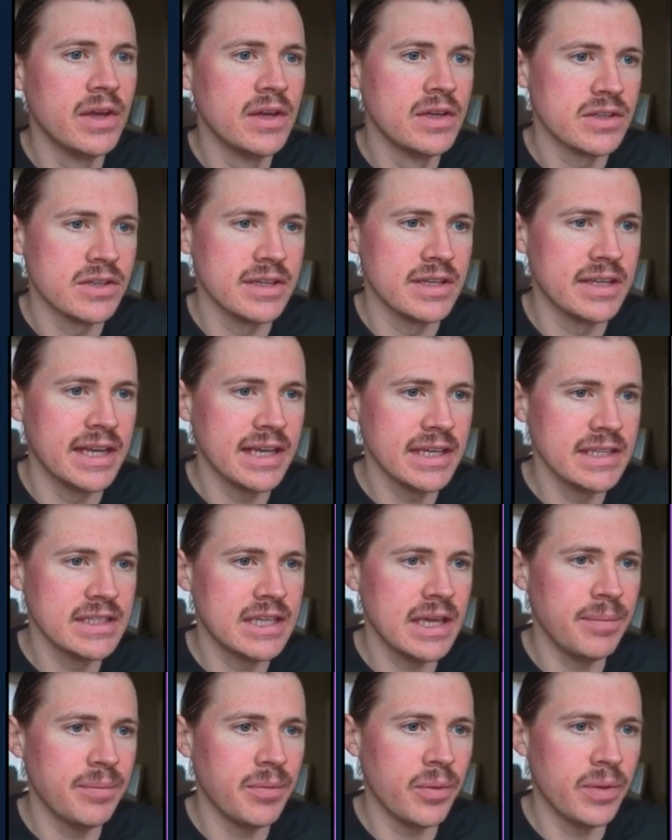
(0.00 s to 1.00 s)
So the next
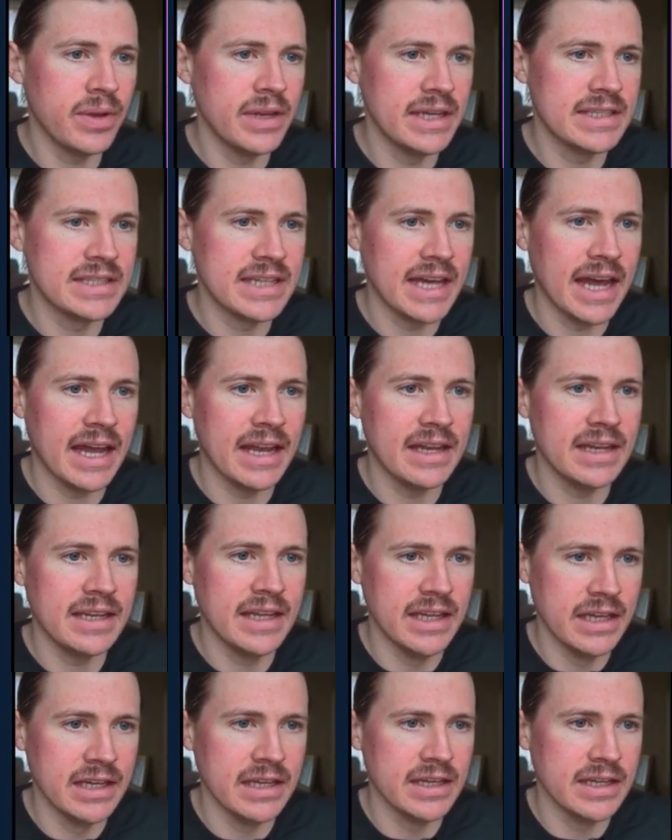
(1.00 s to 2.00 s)
step, what we need to add in
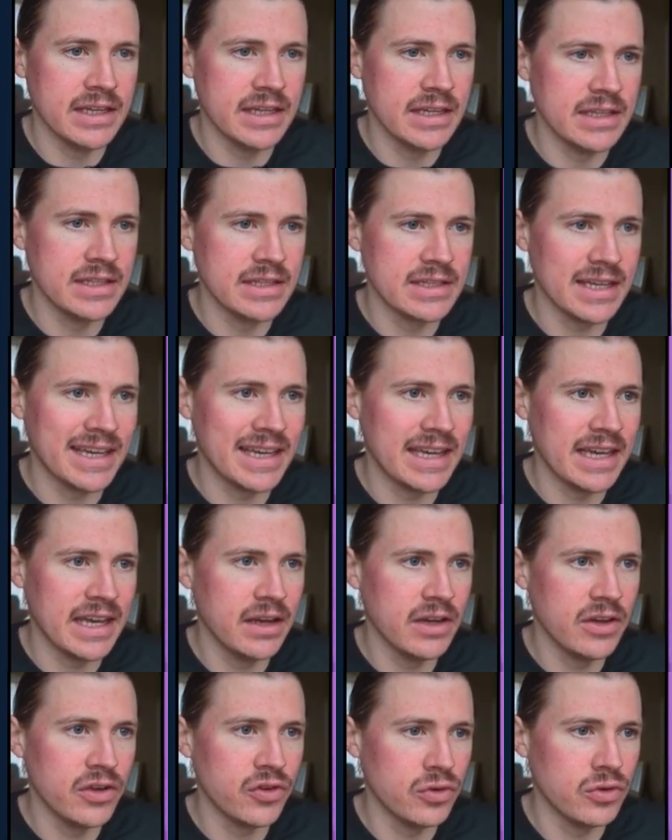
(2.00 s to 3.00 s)
here is again,
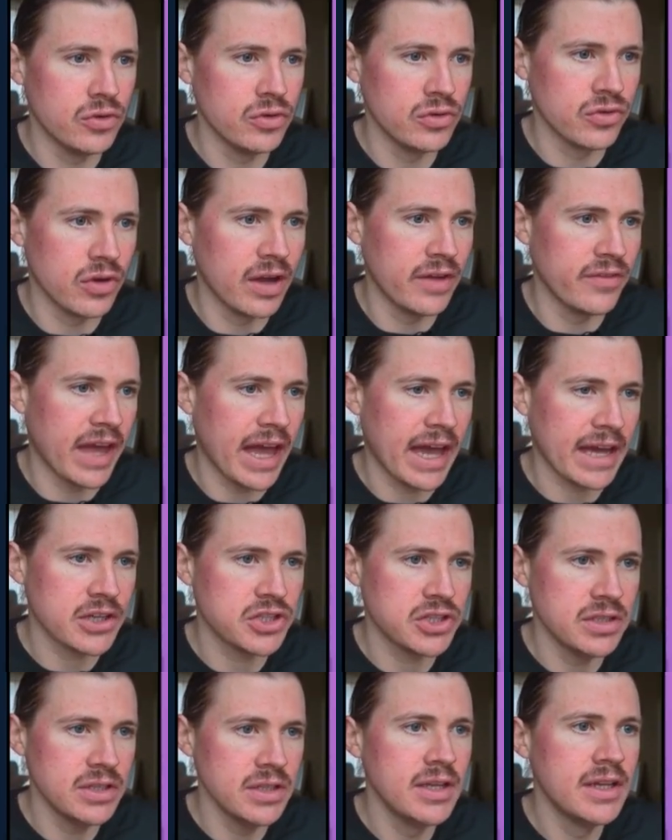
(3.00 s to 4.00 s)
a Google Drive
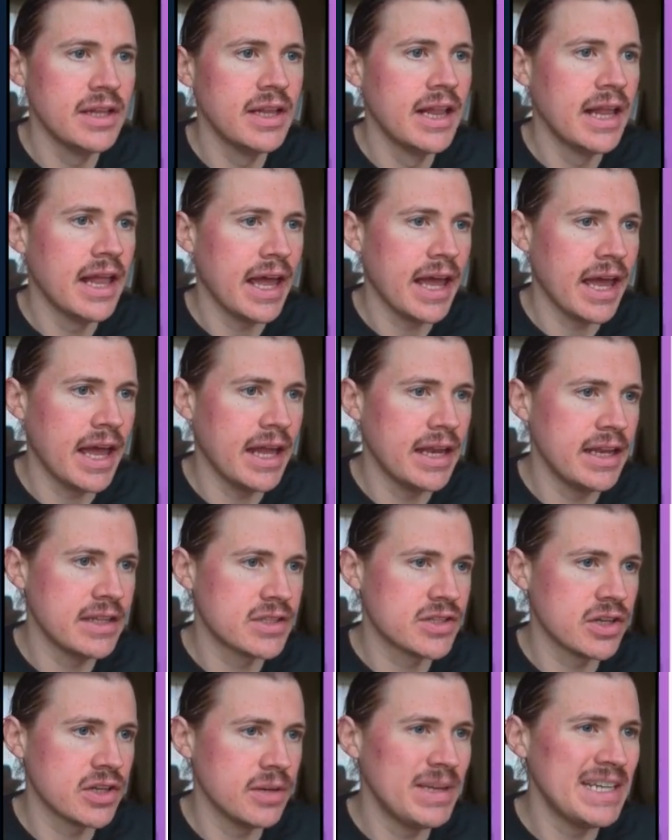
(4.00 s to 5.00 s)
action, and
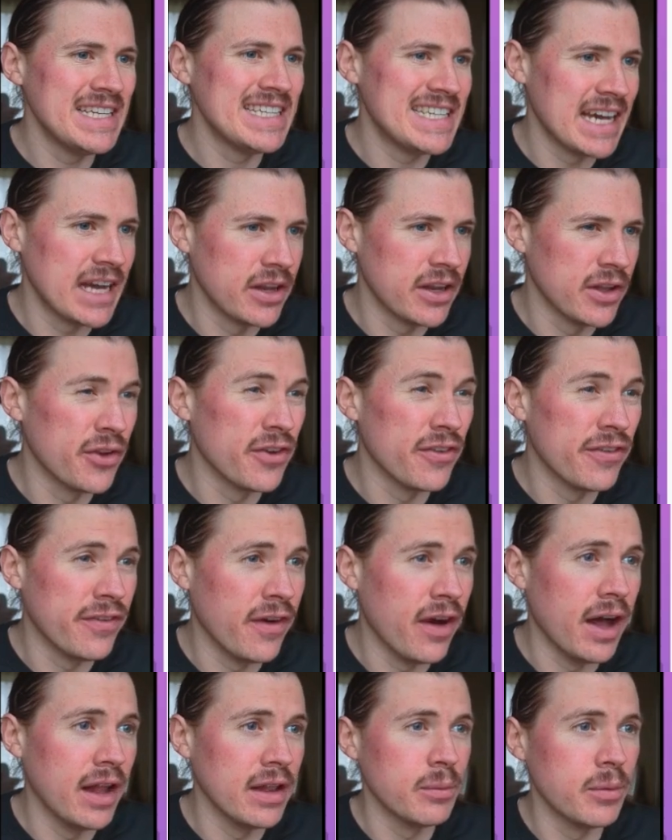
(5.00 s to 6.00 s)
it's going to be download a
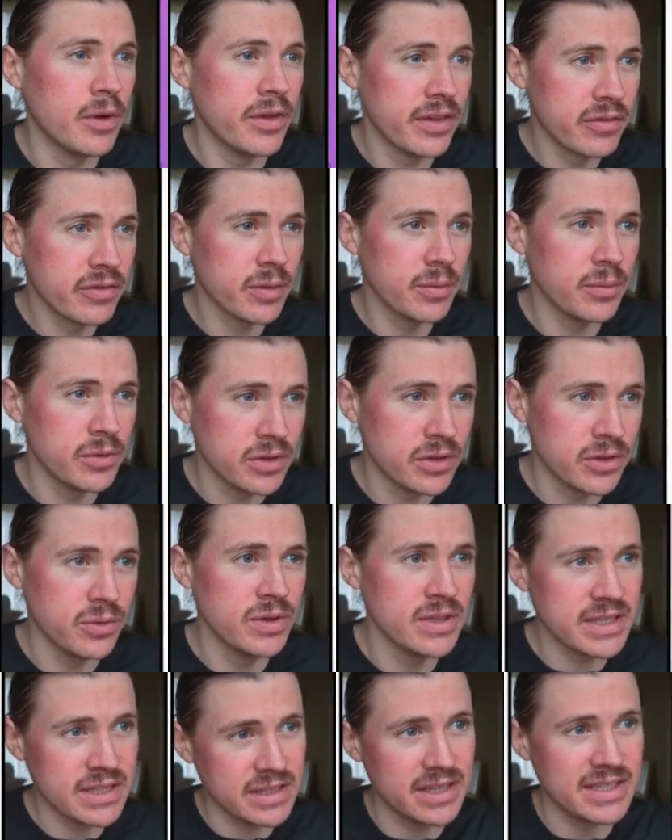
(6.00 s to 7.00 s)
file. And what this one will do
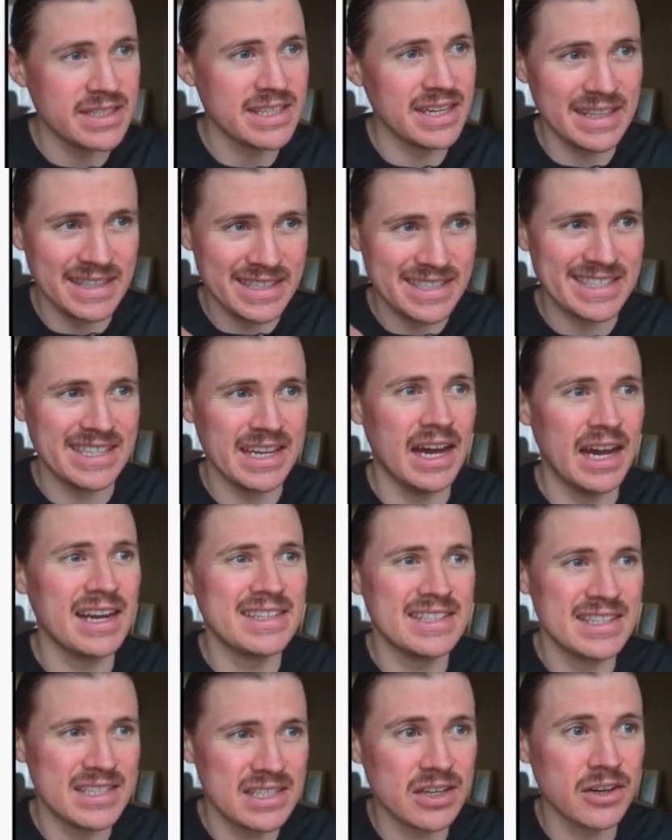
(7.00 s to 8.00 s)
is, as I said at the start,
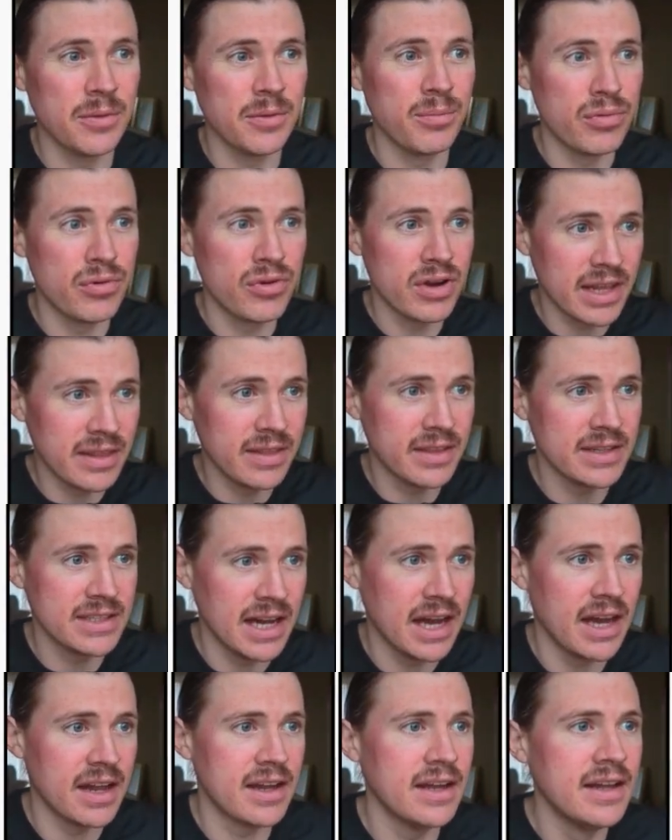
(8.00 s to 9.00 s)
is this is going to bring the
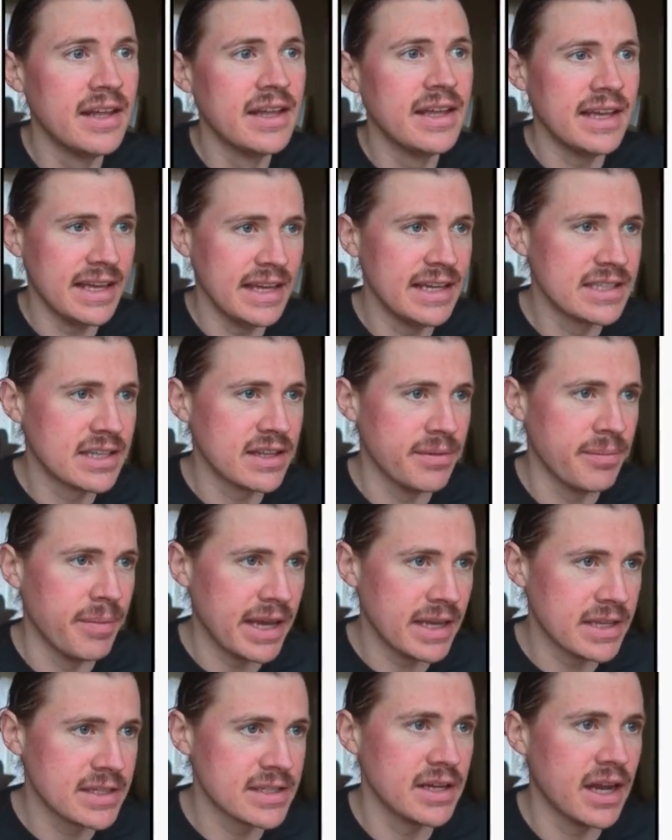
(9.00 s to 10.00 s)
data into the
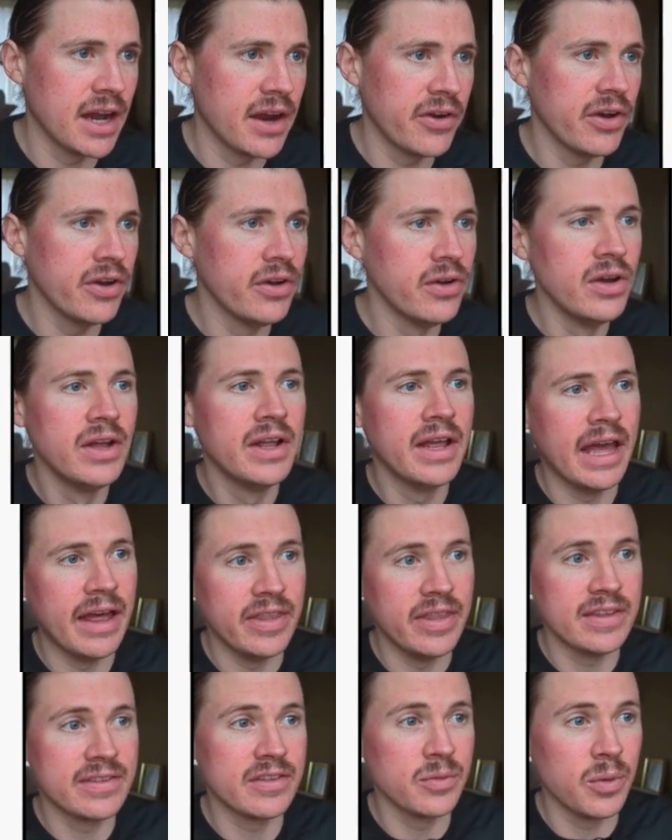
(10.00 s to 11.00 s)
make scenario.
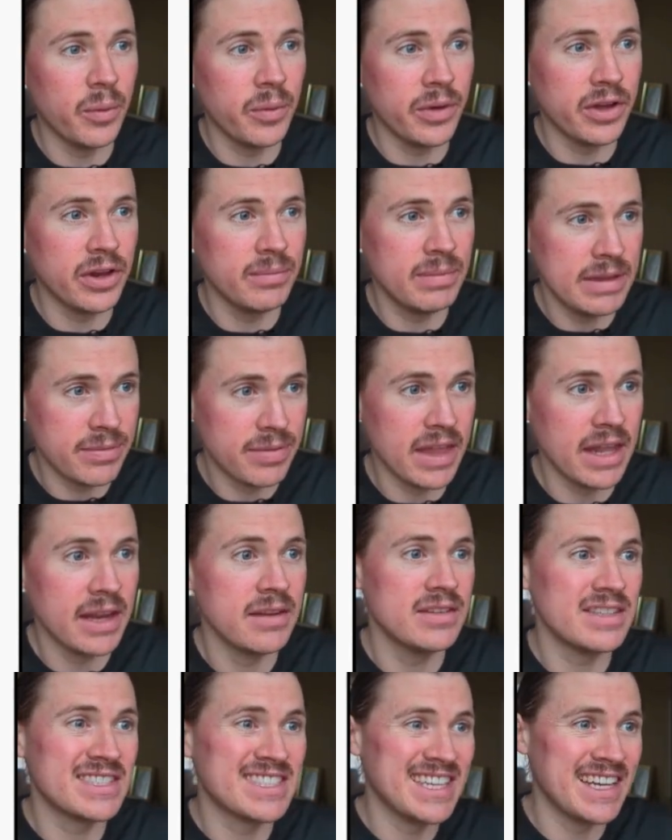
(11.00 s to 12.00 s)
And this is what we're going to be
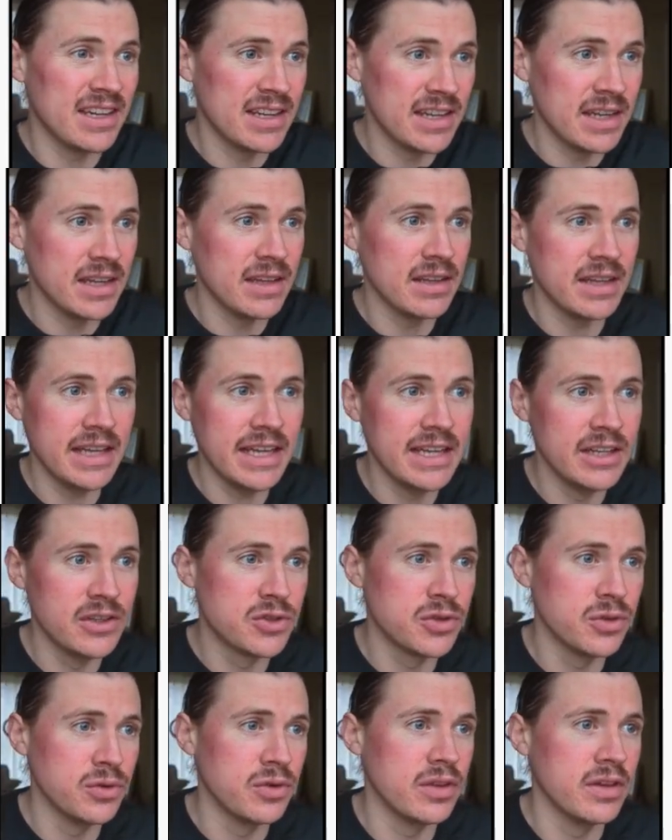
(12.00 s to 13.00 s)
then sending
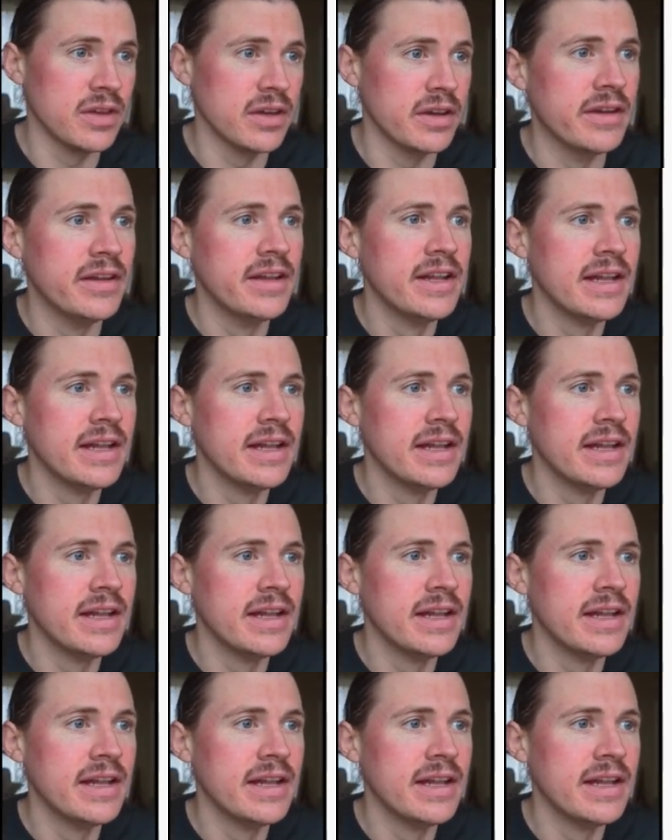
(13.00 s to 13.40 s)
into the